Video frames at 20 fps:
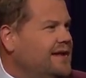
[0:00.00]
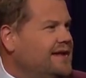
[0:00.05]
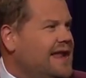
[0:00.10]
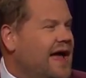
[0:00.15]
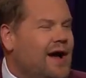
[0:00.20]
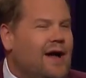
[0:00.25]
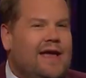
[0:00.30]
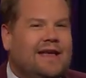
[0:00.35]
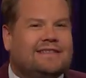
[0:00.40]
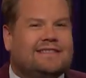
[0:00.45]

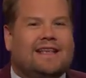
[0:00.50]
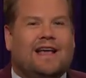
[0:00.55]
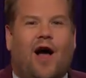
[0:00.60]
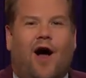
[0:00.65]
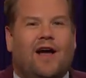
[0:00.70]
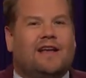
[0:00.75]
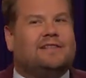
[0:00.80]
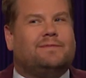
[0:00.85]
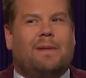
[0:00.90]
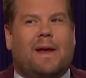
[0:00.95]
Now, here's the...
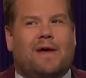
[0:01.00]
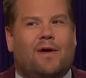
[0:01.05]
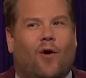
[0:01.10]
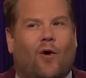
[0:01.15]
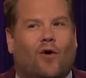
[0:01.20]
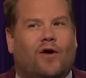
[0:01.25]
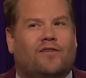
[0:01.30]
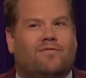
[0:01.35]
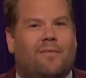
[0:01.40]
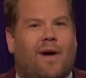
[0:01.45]
I spent
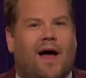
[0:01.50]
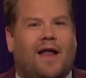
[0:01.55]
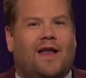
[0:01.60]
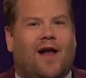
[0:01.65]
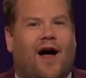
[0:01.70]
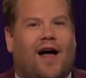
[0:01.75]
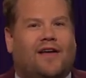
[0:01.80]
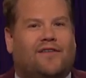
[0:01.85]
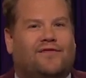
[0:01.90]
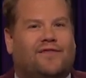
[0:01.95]
all of my
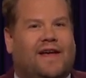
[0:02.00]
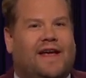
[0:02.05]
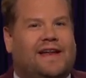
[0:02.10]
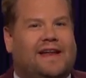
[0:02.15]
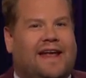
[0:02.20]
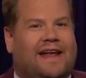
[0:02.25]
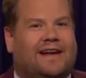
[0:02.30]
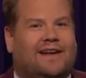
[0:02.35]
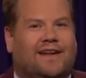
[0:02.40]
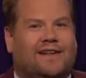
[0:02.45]
life in
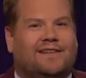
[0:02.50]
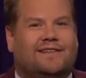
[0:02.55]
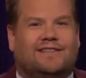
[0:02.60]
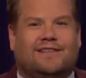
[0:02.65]
England,